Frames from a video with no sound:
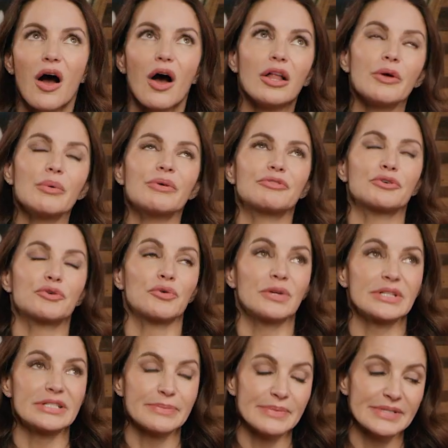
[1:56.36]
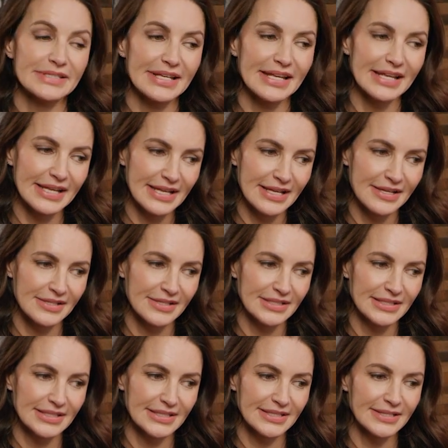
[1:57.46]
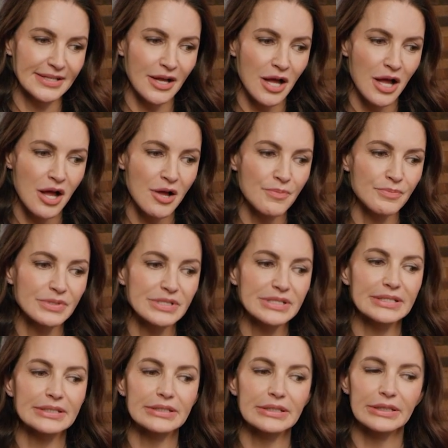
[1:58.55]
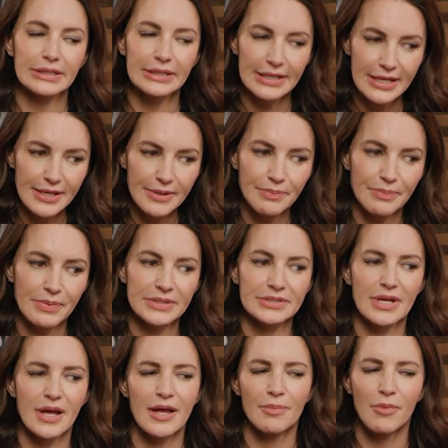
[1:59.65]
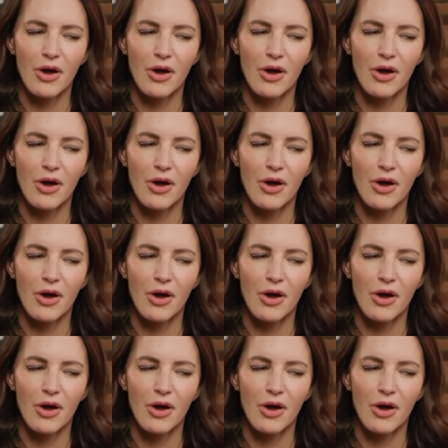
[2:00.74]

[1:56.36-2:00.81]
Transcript: All I want for Christmas is some sleep and time